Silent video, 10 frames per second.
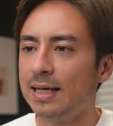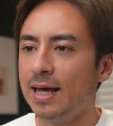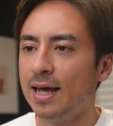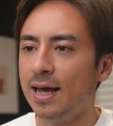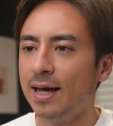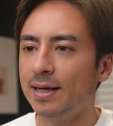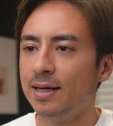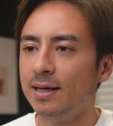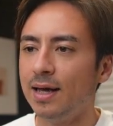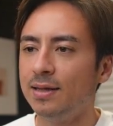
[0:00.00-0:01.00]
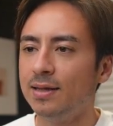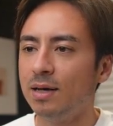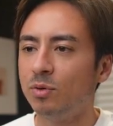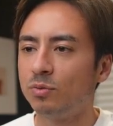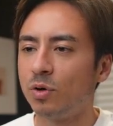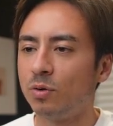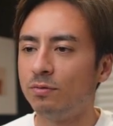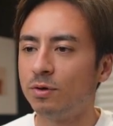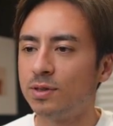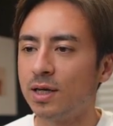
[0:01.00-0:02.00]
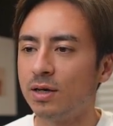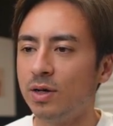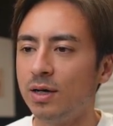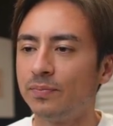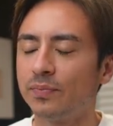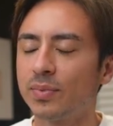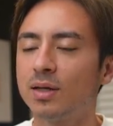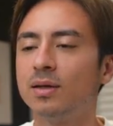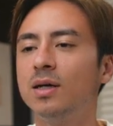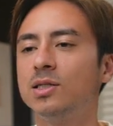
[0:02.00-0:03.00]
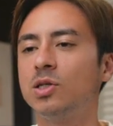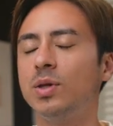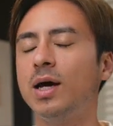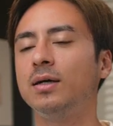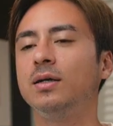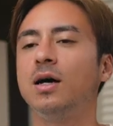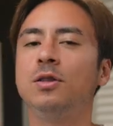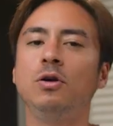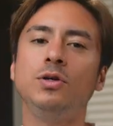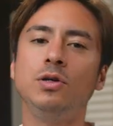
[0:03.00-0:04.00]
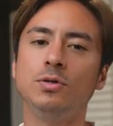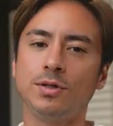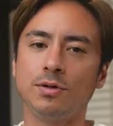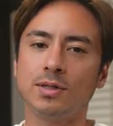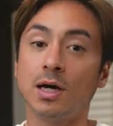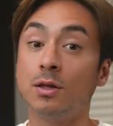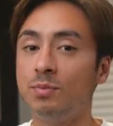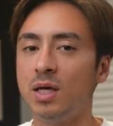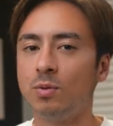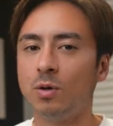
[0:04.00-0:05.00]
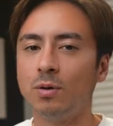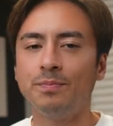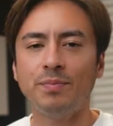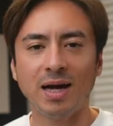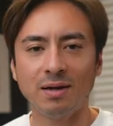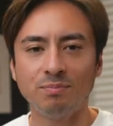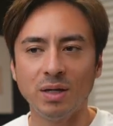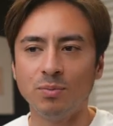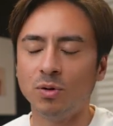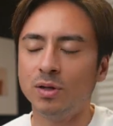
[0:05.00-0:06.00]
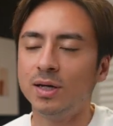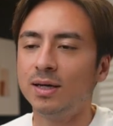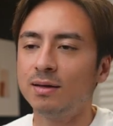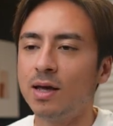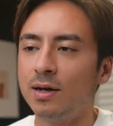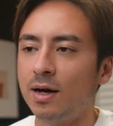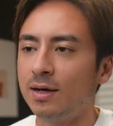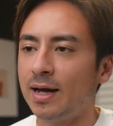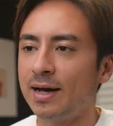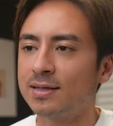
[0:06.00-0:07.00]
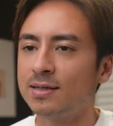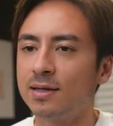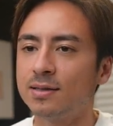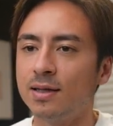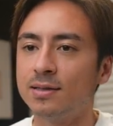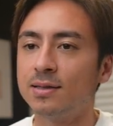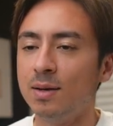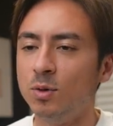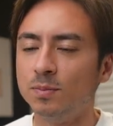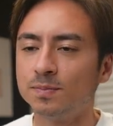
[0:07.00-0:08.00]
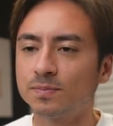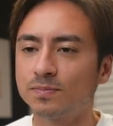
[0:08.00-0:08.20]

and enable row level security so that other users, other people, bad people cannot access this table.